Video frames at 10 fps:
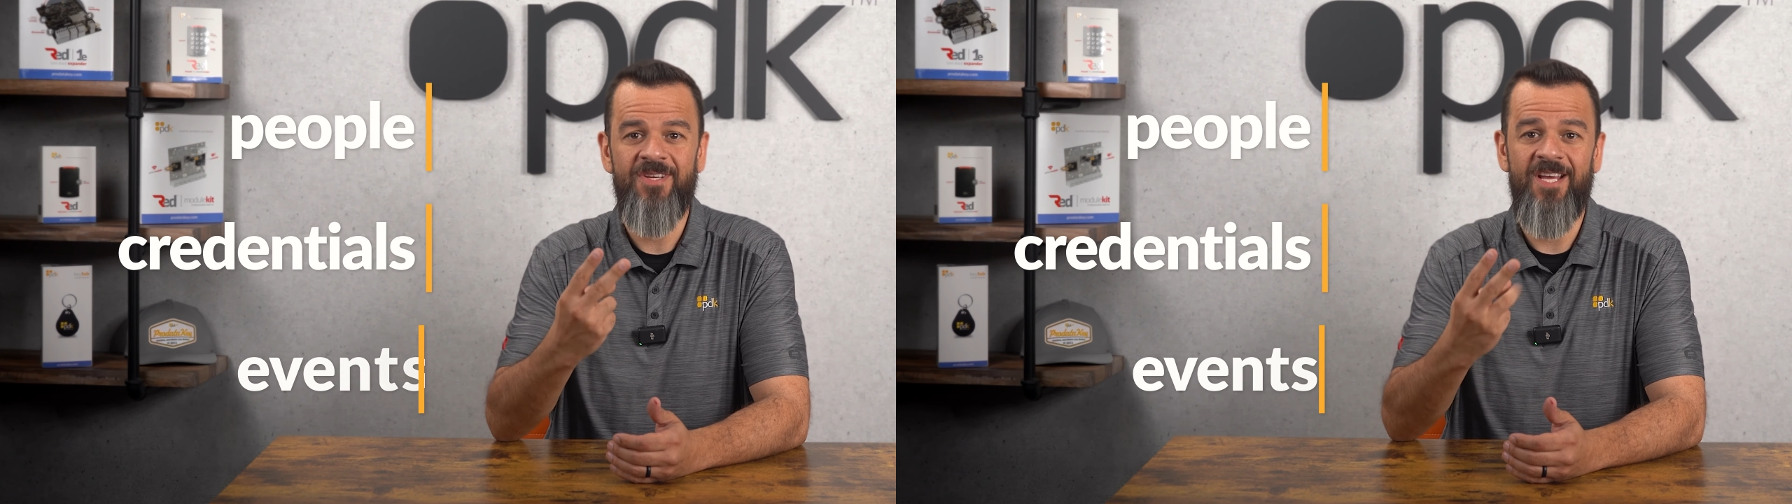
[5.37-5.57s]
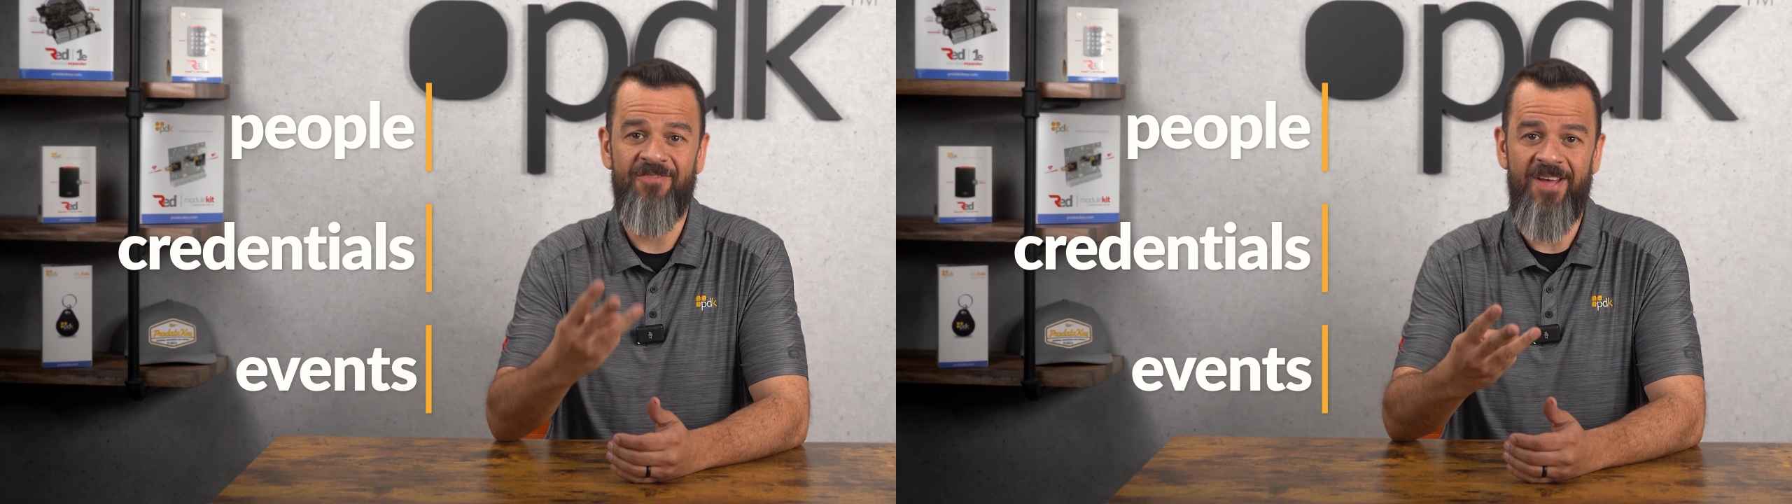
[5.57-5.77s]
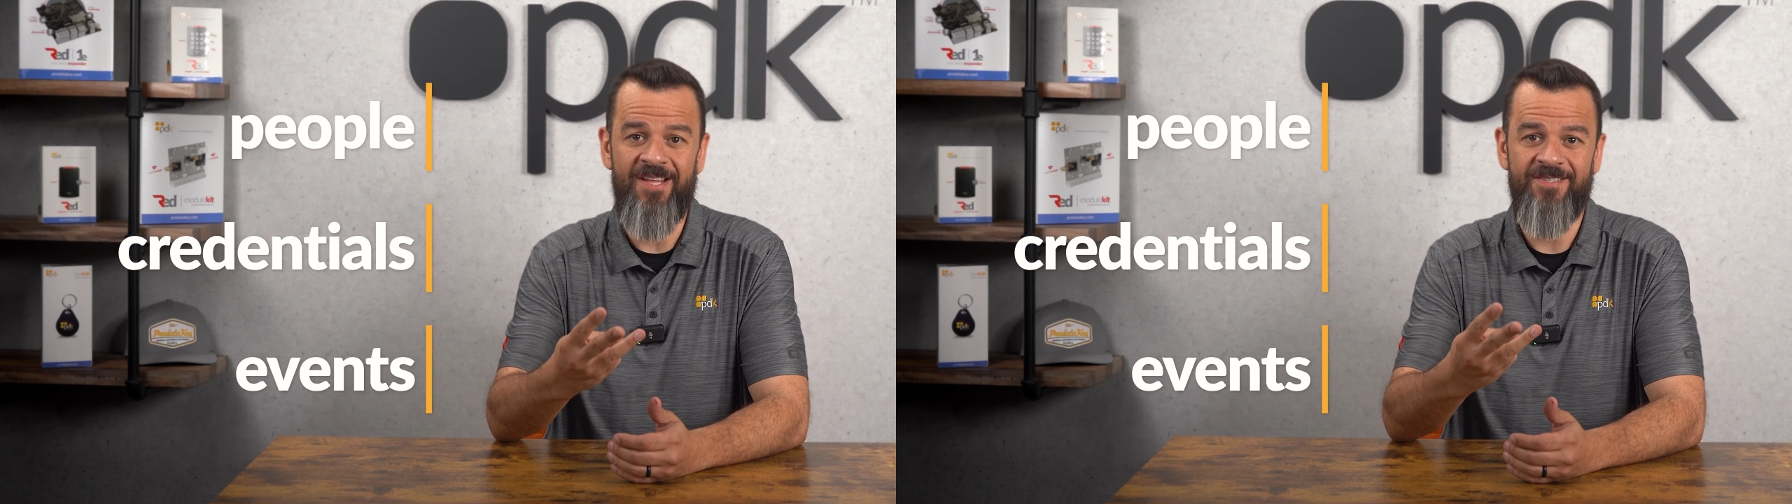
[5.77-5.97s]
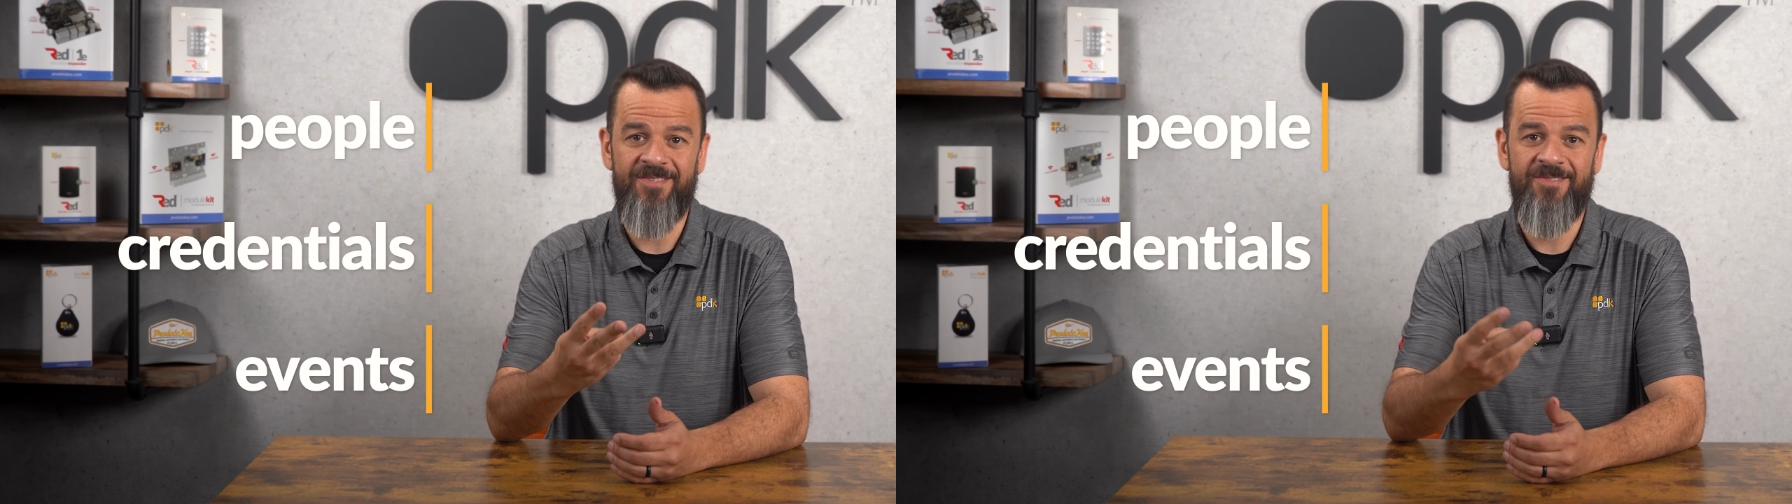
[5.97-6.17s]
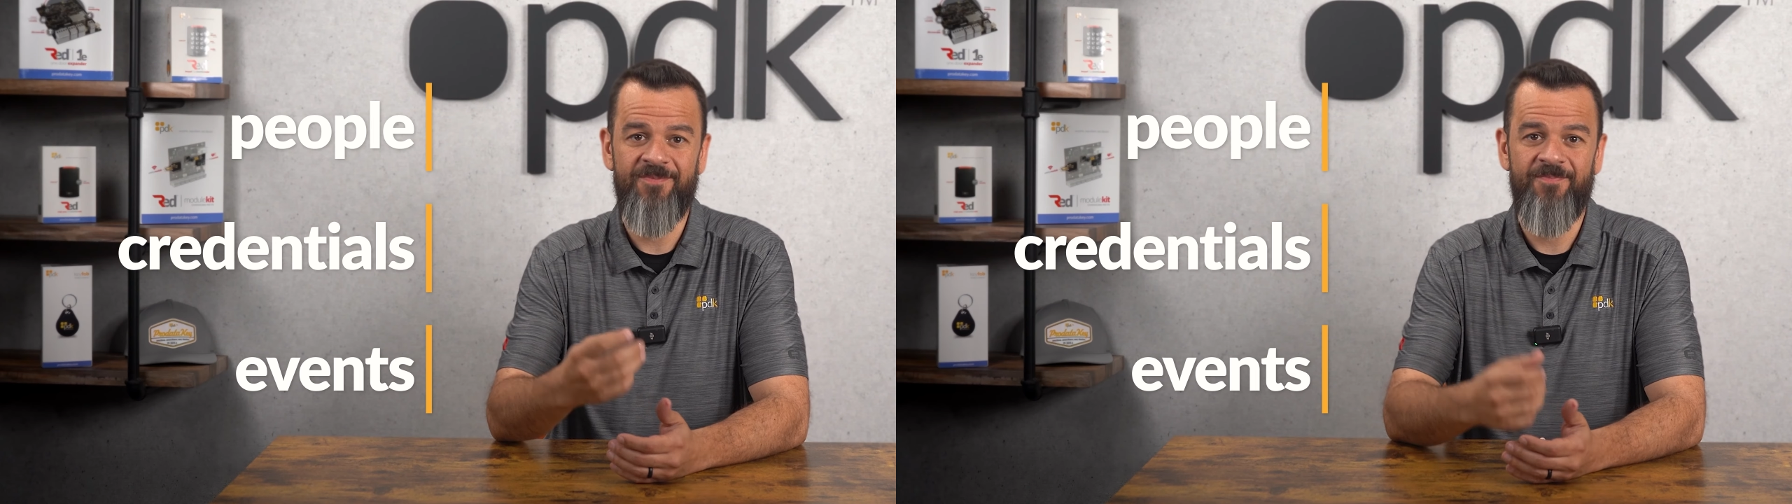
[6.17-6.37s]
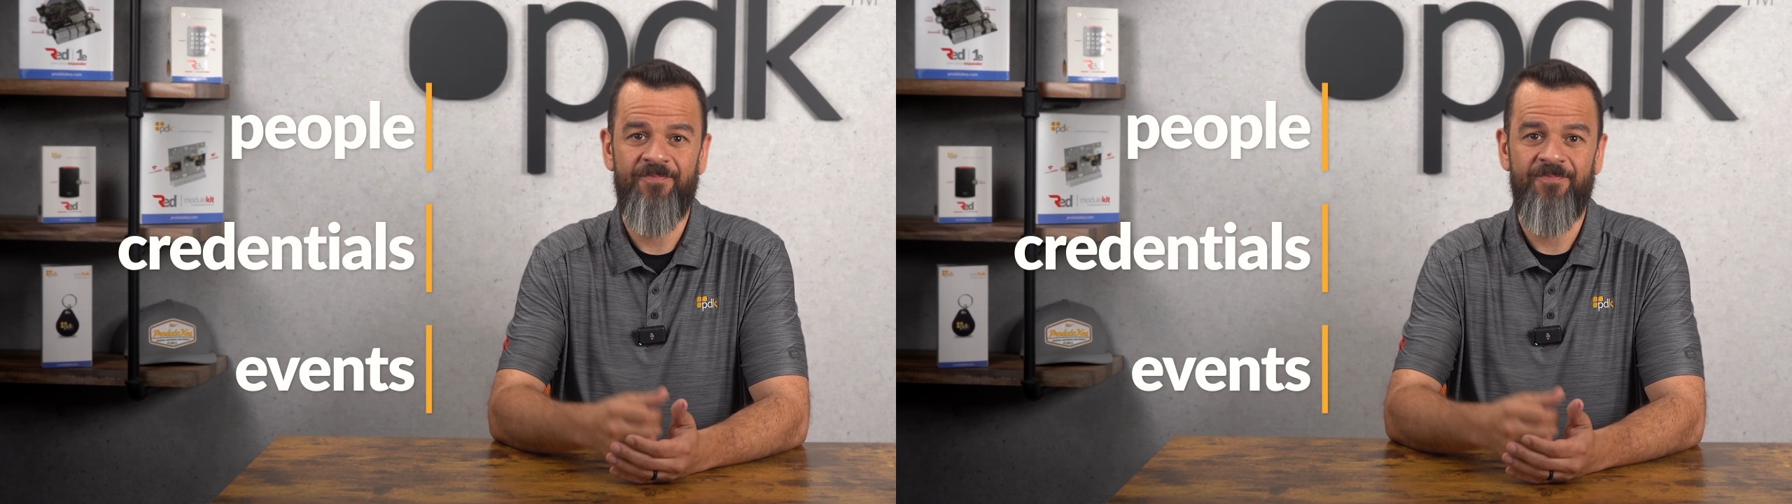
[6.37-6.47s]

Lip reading: and events.